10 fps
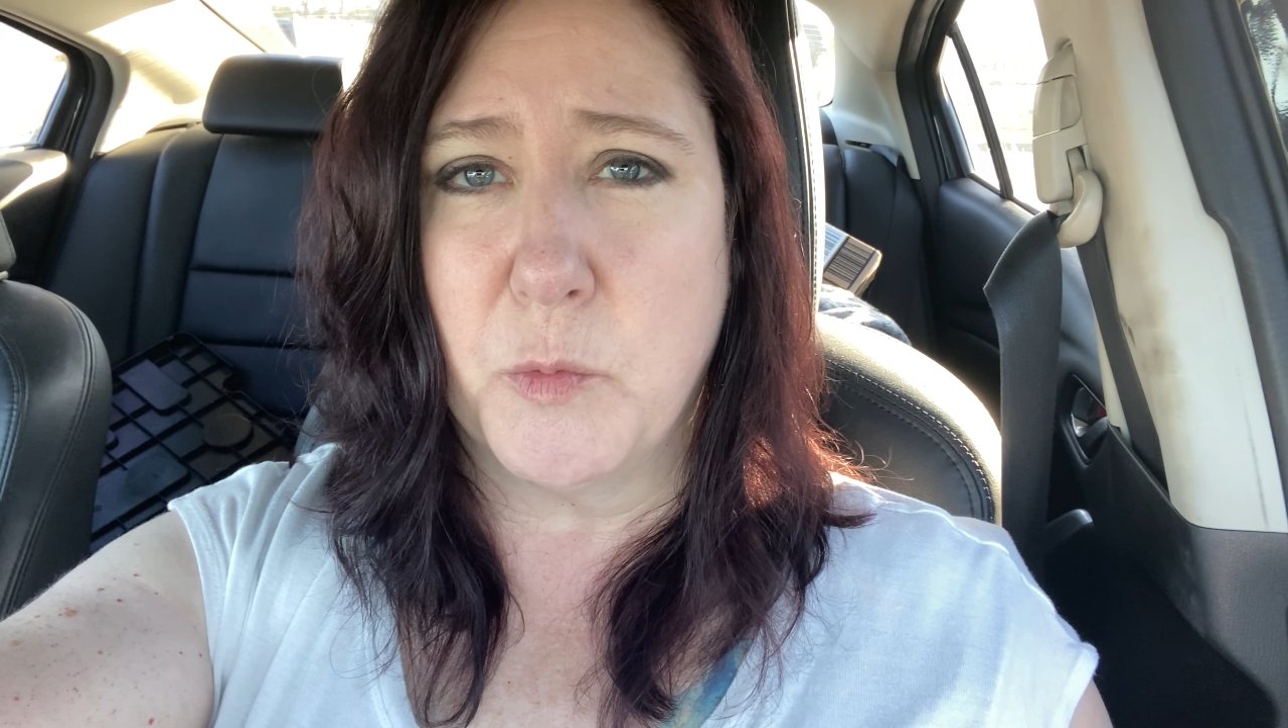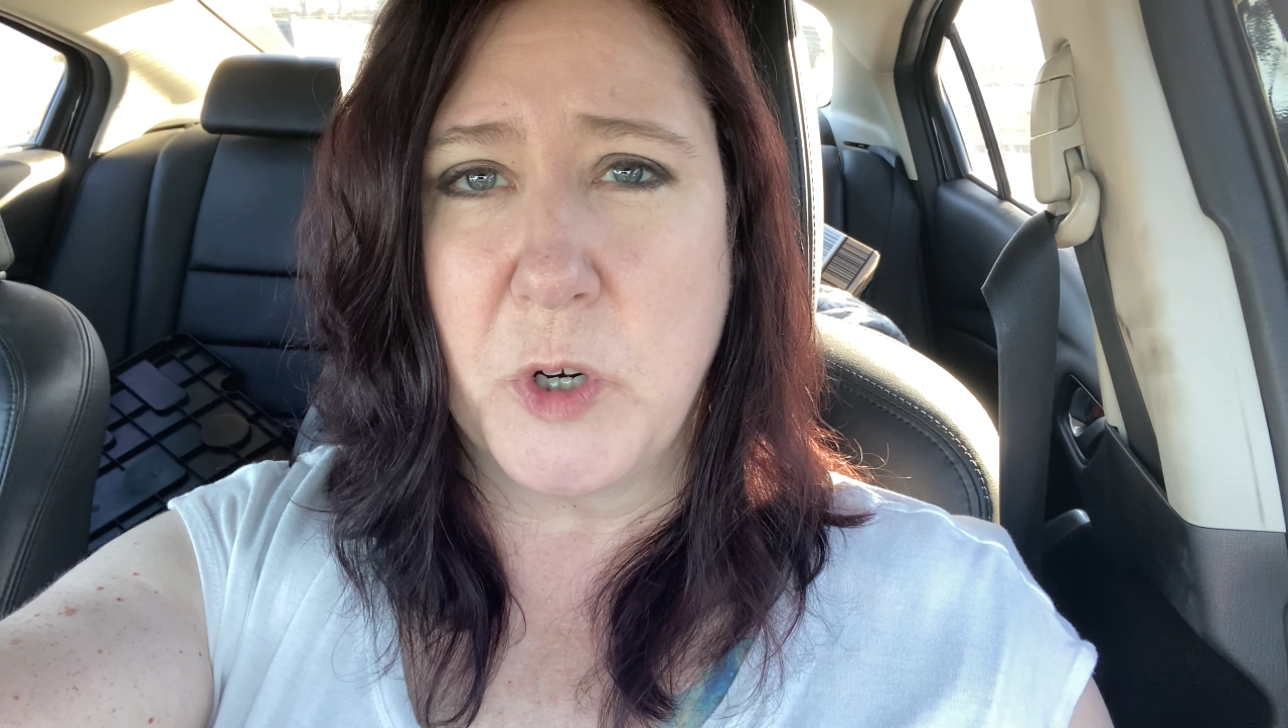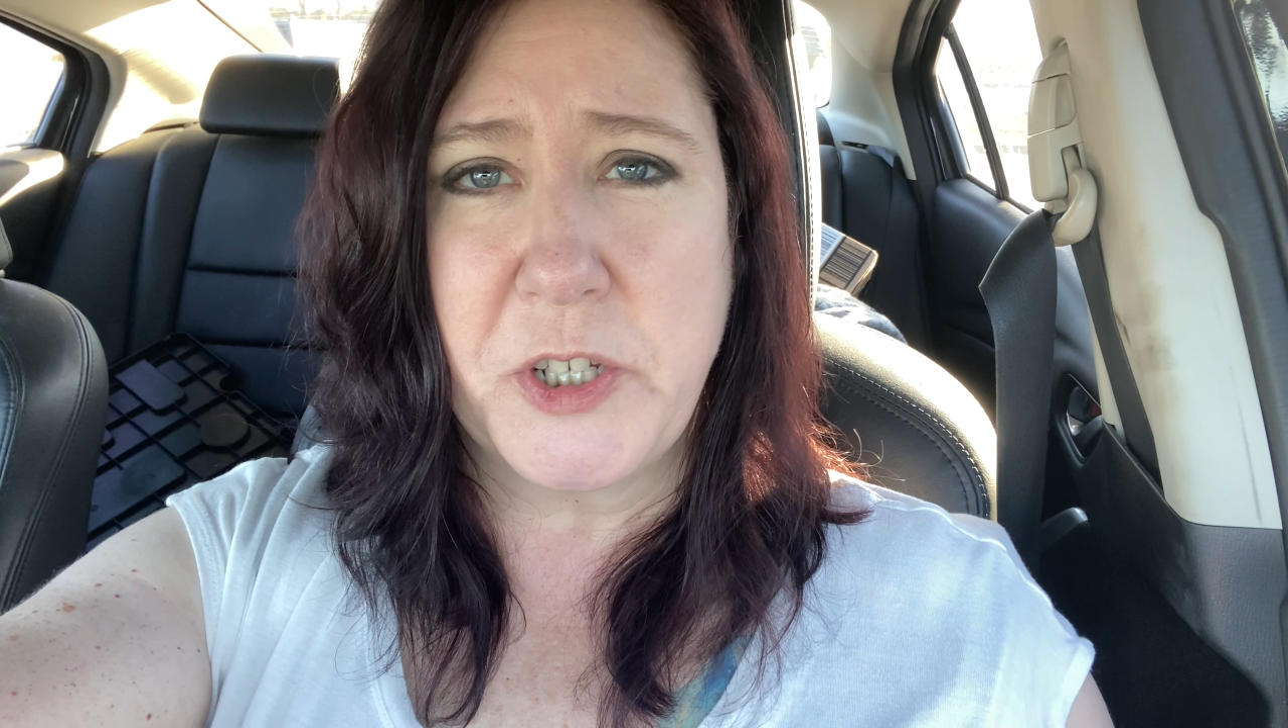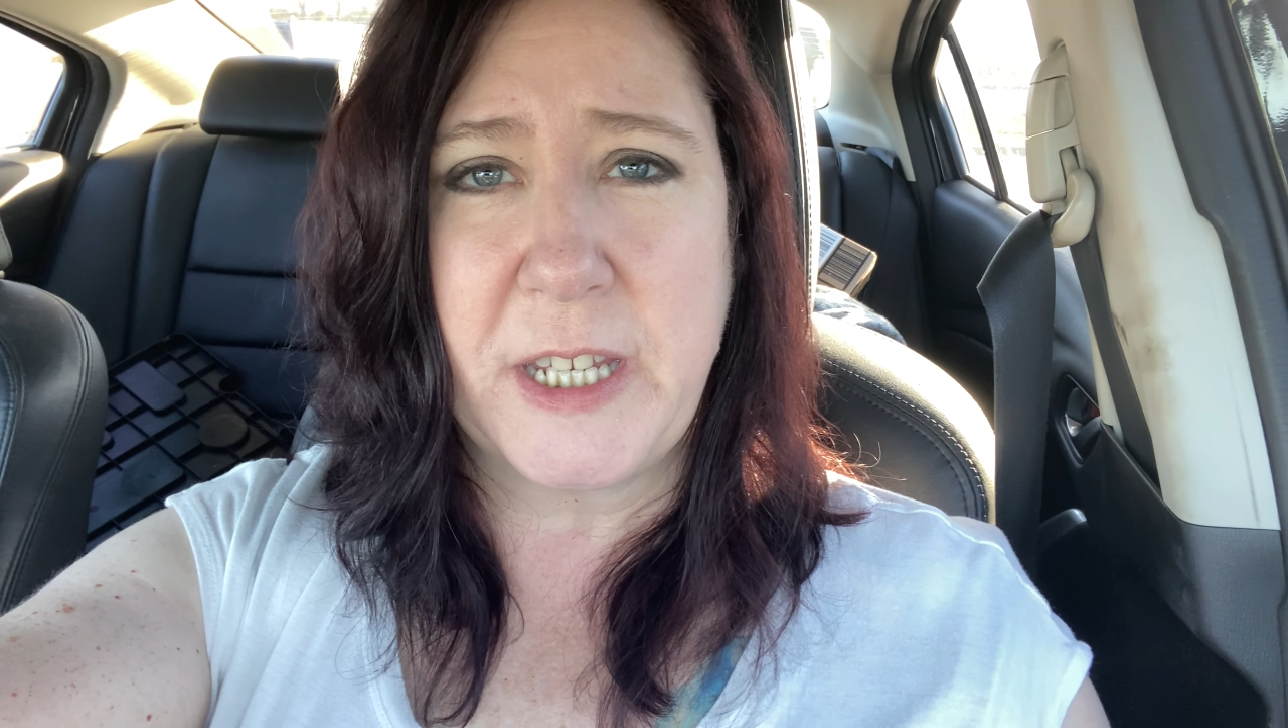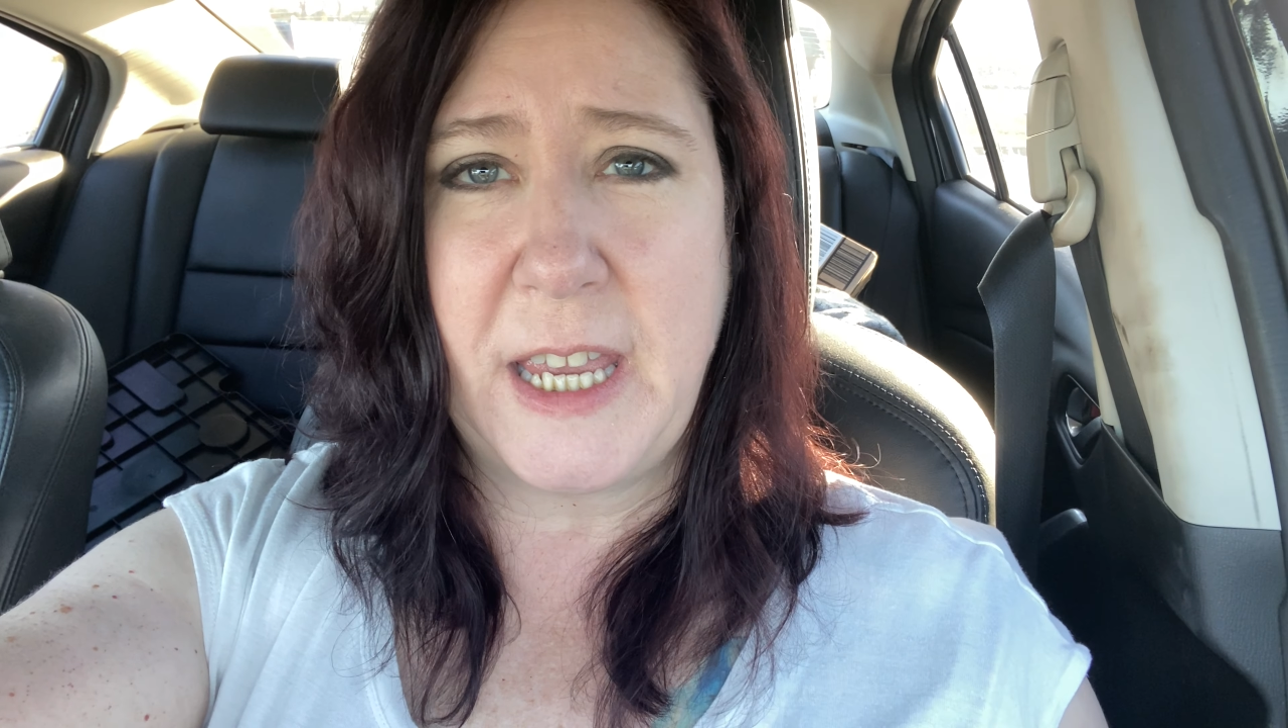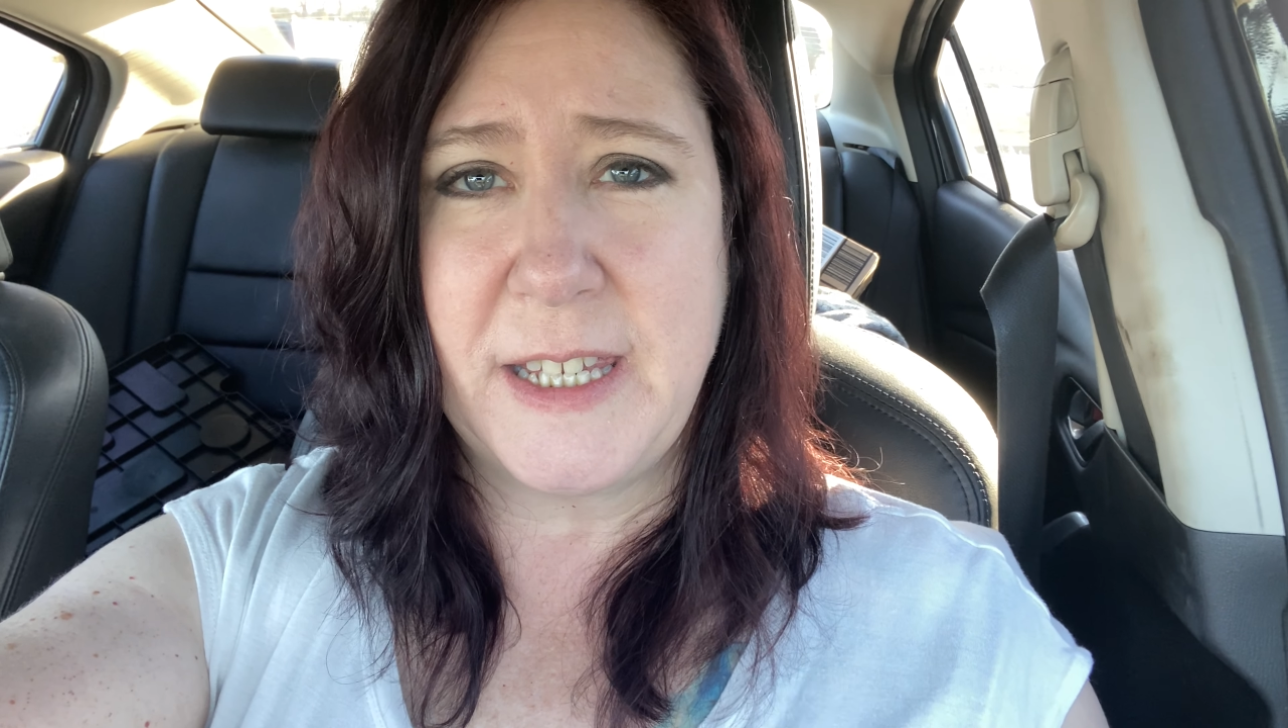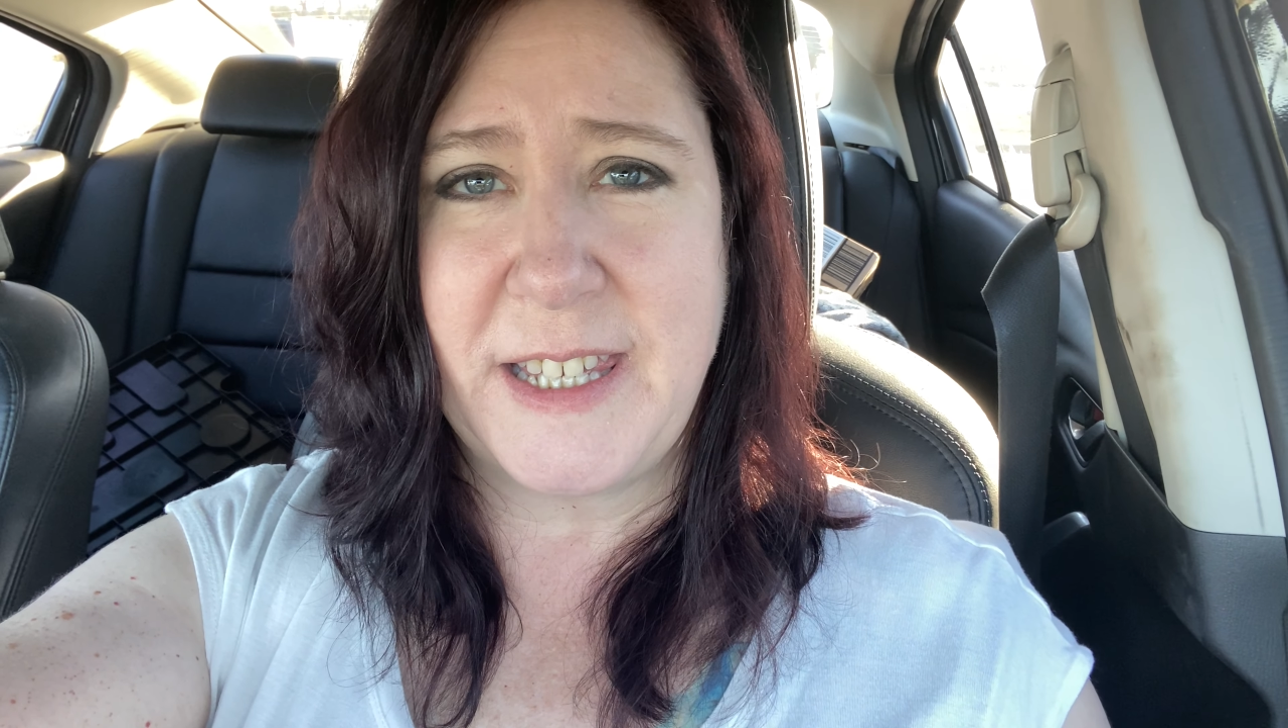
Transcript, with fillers: worst case